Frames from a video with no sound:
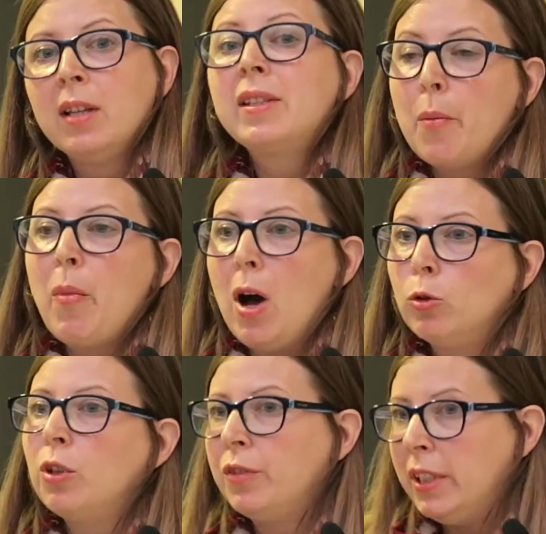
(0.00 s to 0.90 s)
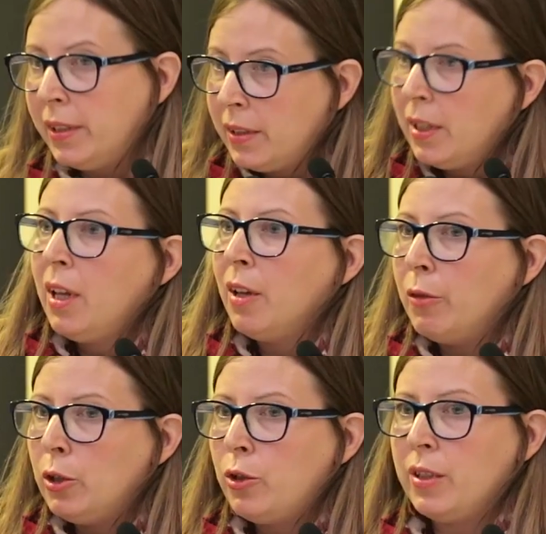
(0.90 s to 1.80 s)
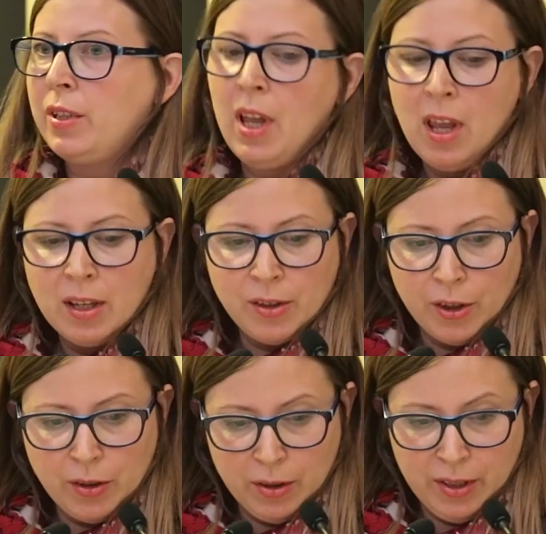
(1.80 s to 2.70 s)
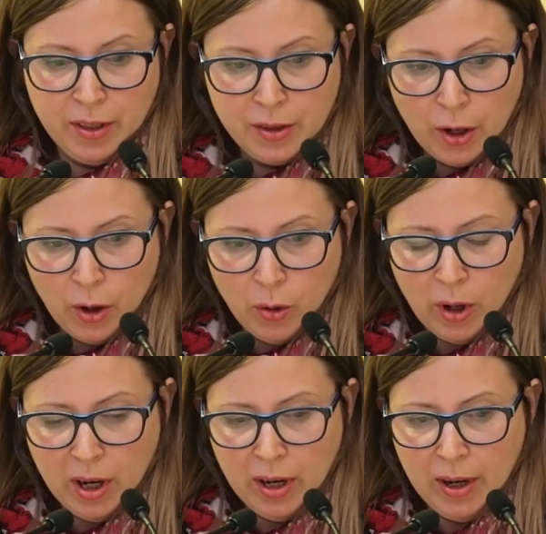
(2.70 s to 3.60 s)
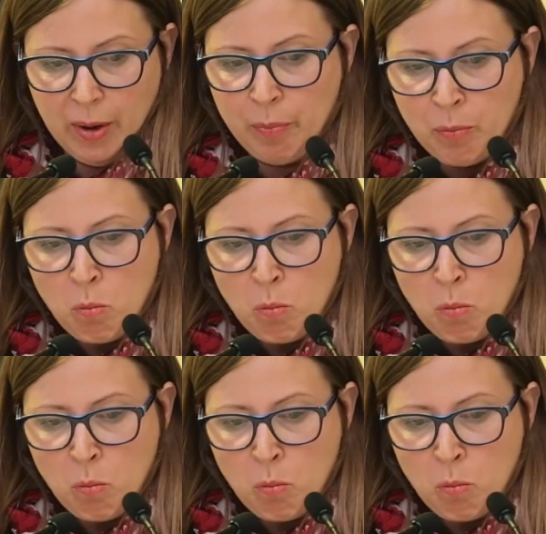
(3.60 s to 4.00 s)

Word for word: step out of these vicious circles. So.